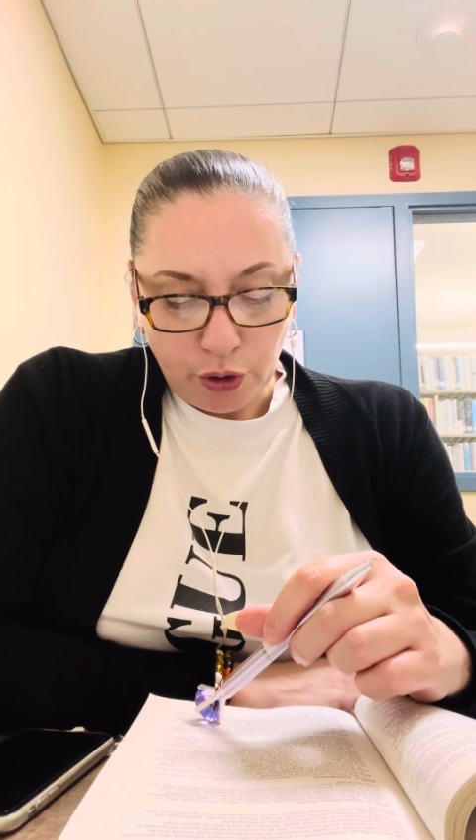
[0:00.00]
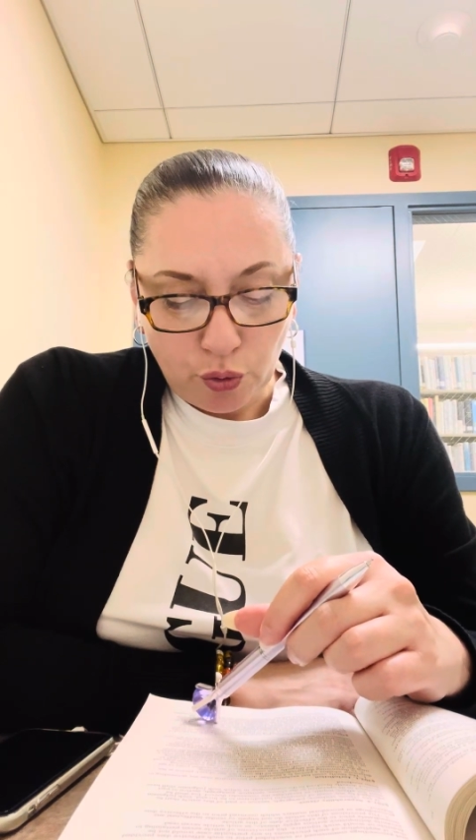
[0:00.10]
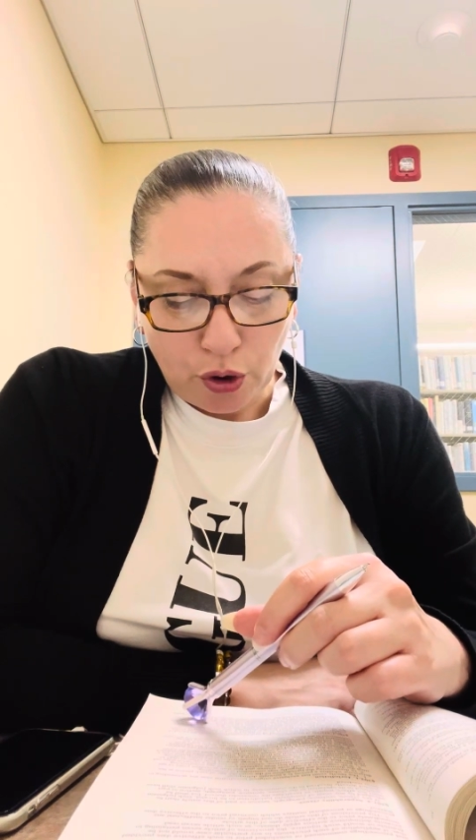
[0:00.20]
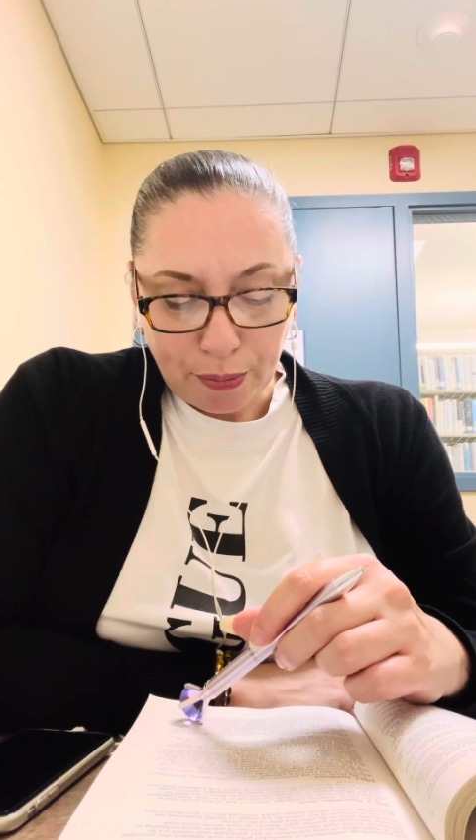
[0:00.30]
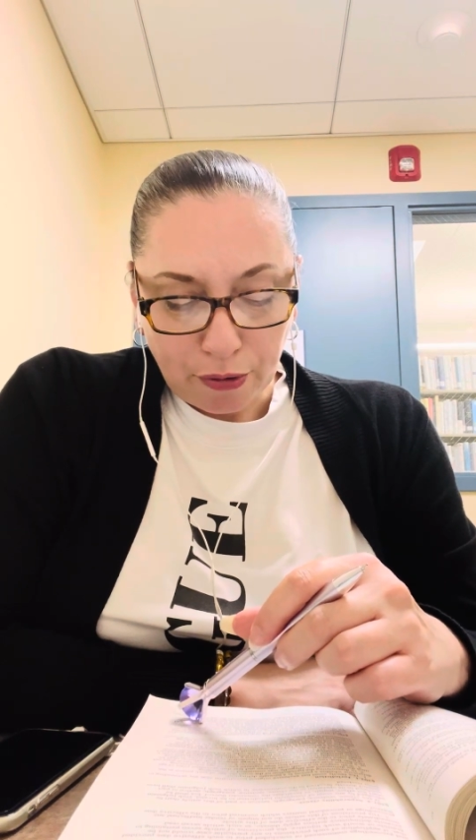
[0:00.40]

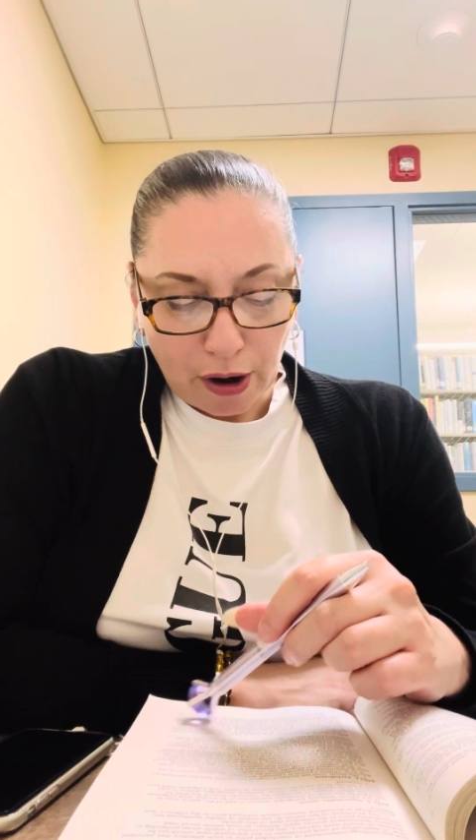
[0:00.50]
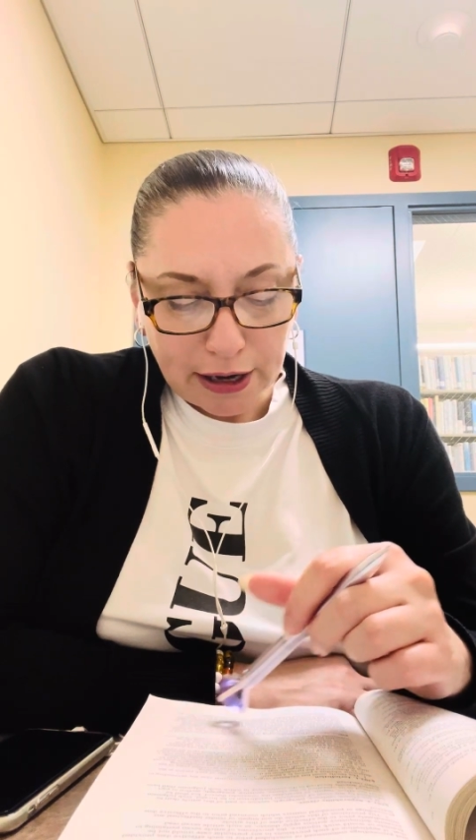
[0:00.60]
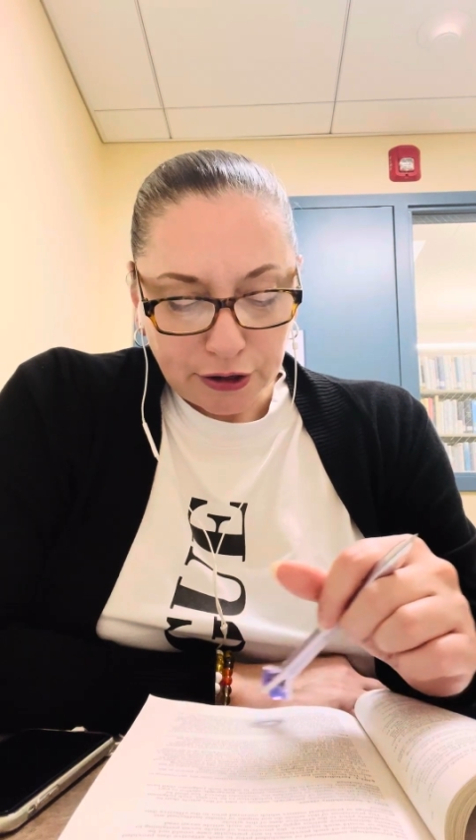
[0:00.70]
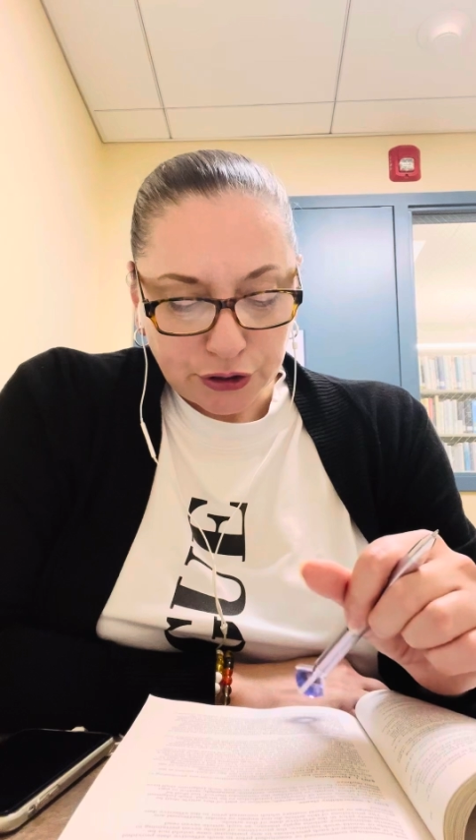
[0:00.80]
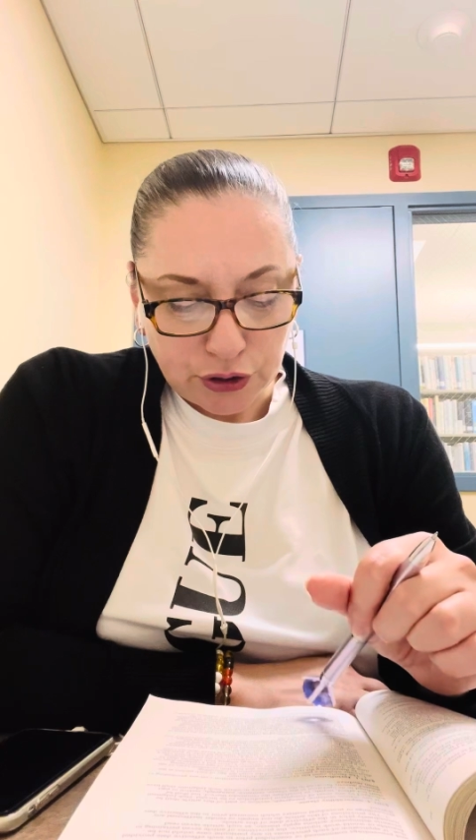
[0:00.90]
or
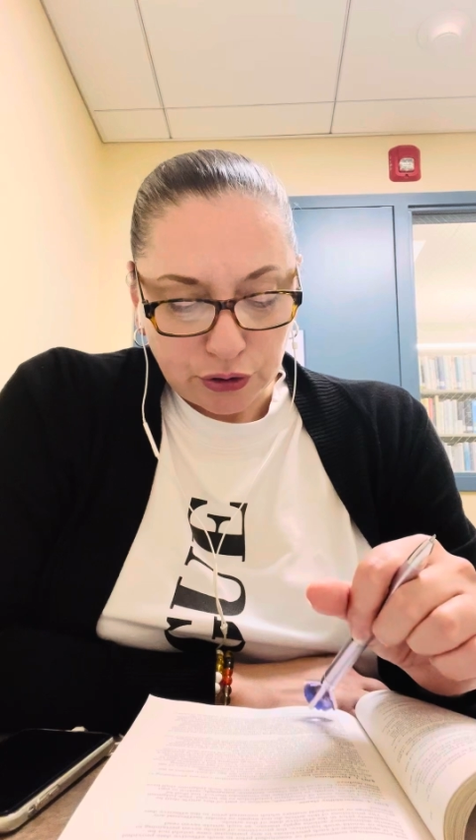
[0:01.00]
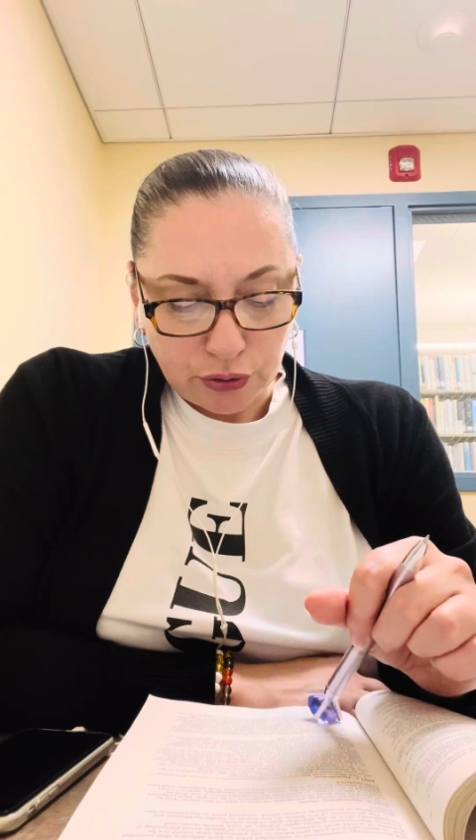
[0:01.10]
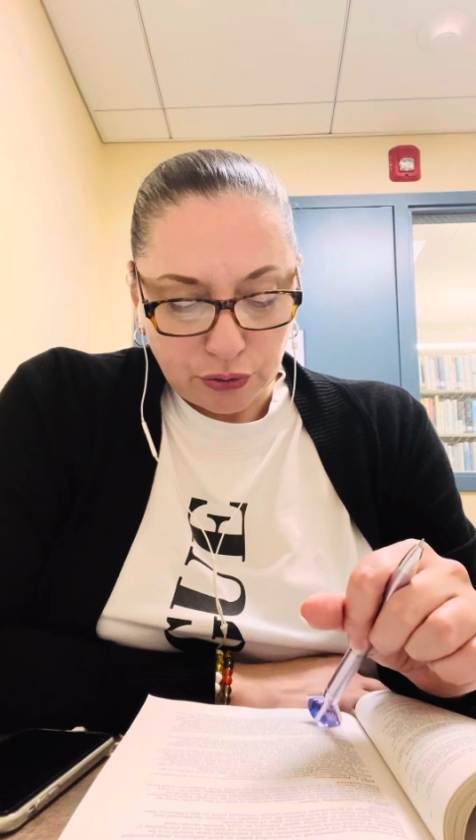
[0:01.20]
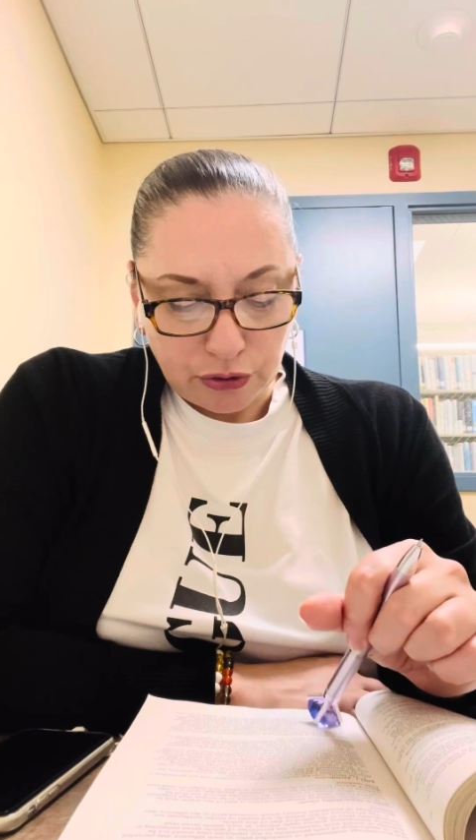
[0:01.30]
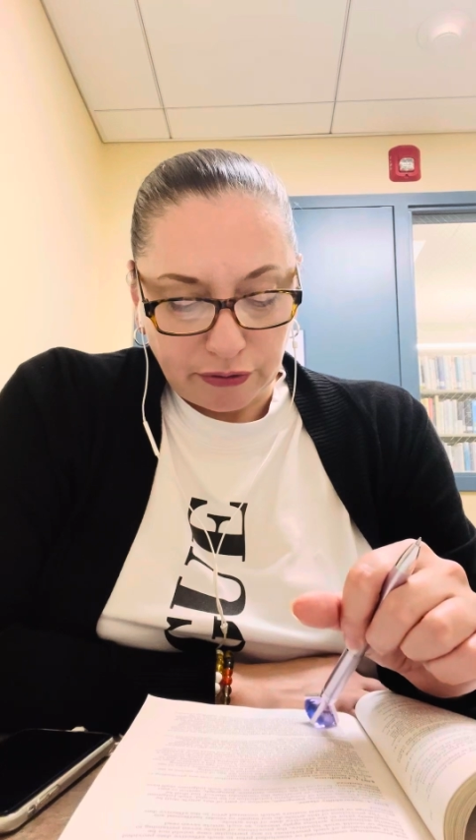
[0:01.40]
prior
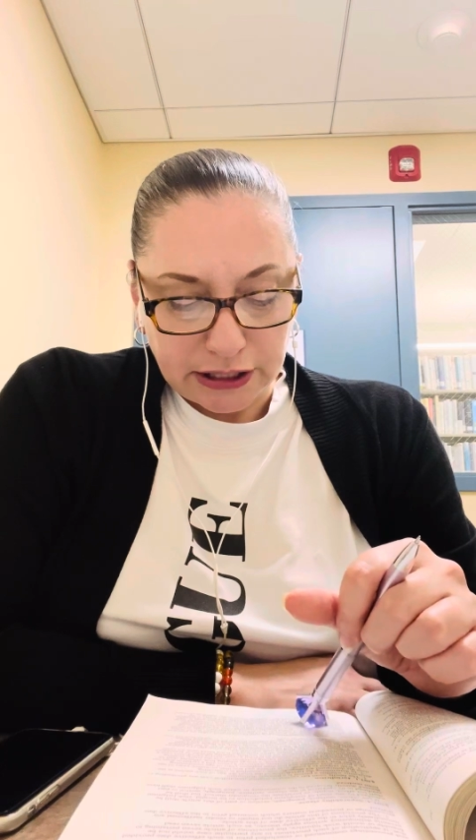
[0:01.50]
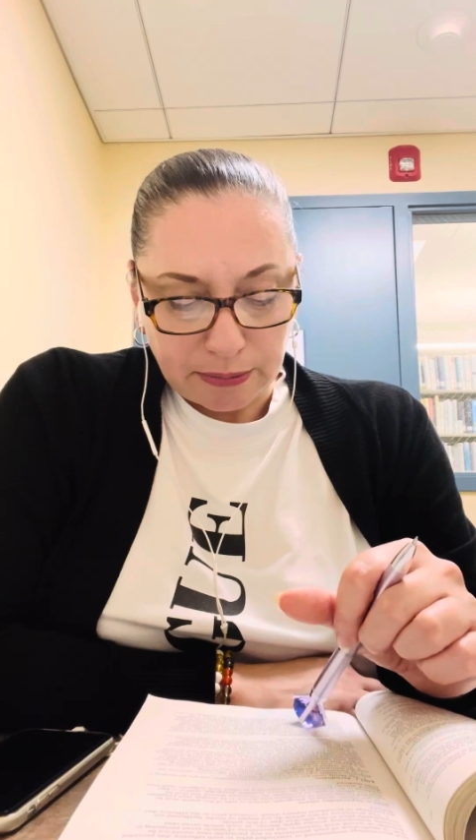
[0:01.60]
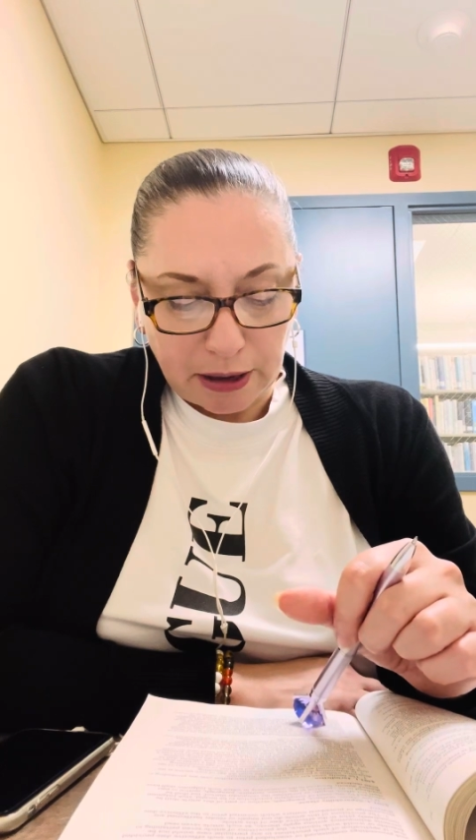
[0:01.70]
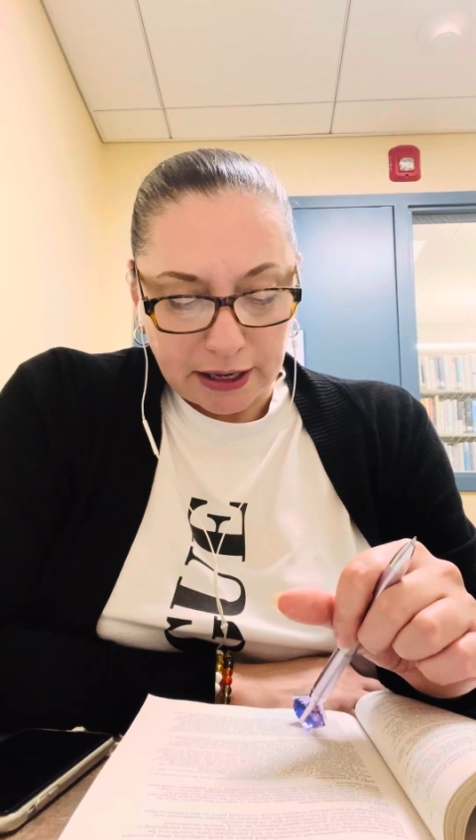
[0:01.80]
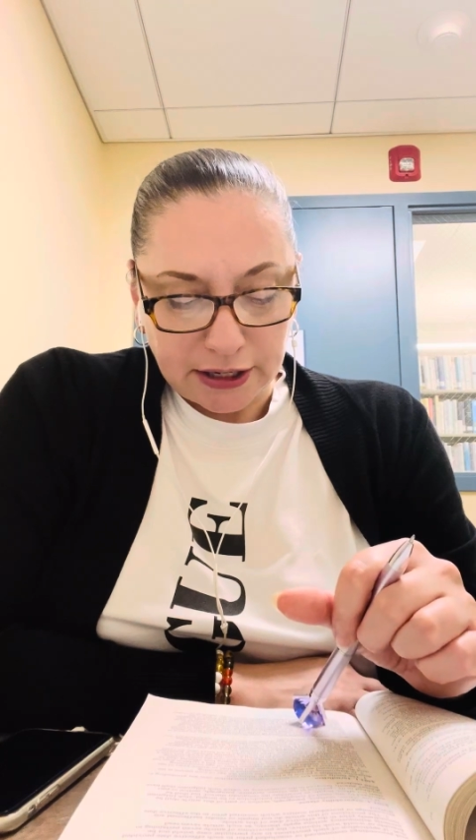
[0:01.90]
to the
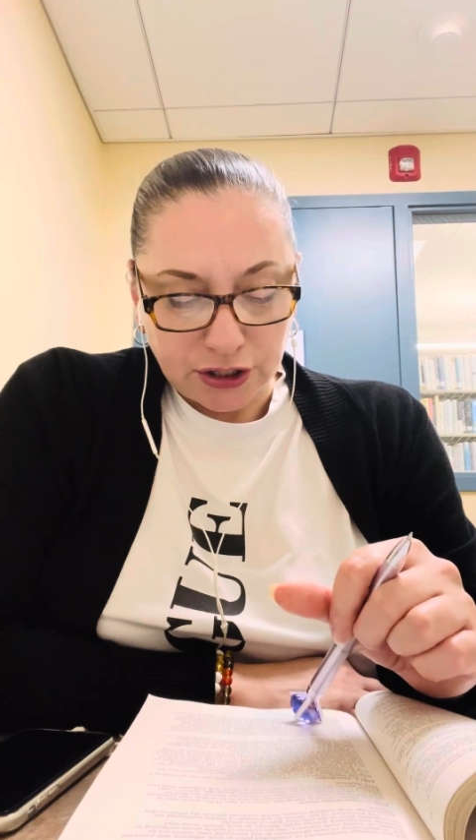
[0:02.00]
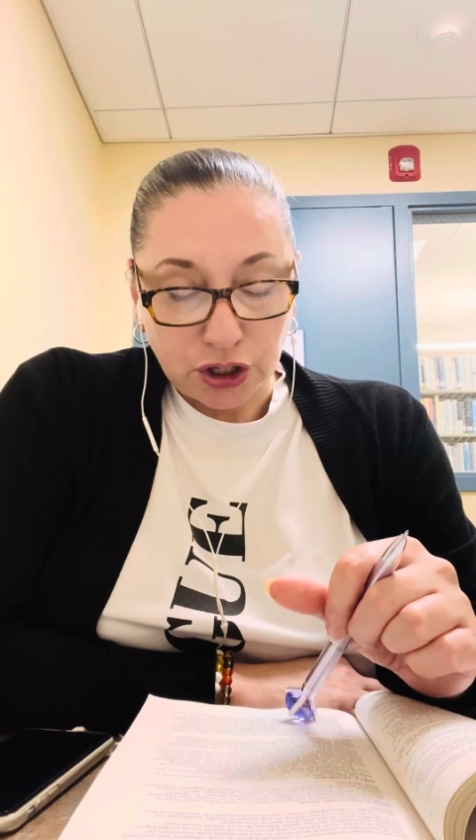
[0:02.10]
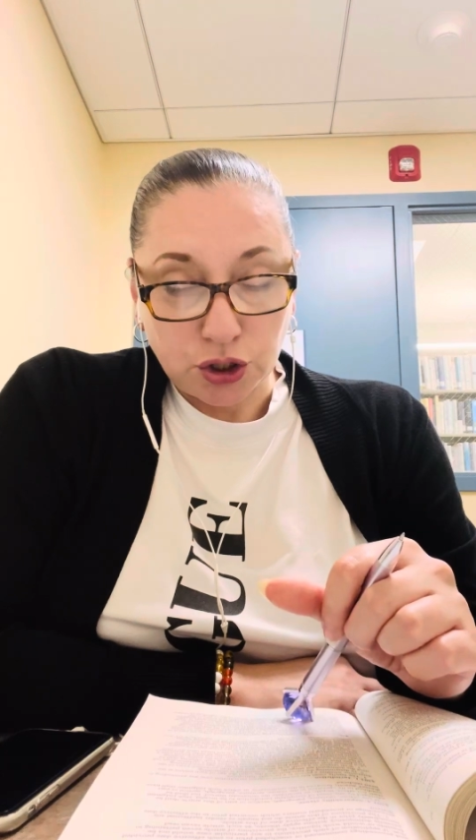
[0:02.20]
respondent's